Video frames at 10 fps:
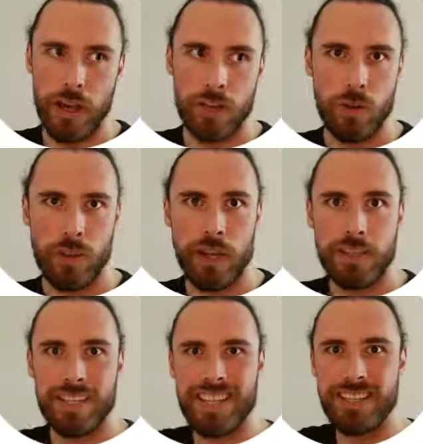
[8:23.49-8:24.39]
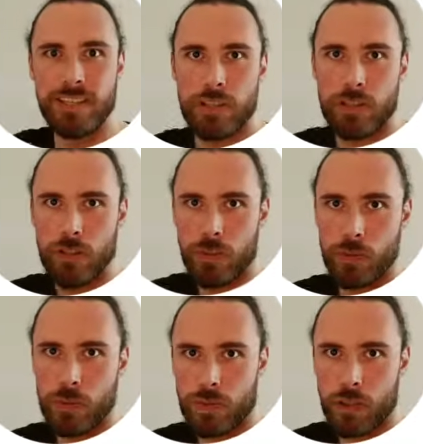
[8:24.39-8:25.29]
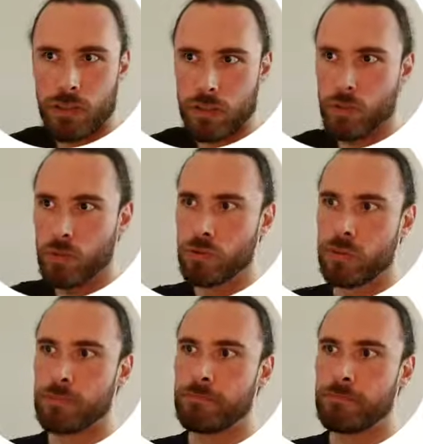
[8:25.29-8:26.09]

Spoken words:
so that it's easier to use with other tools?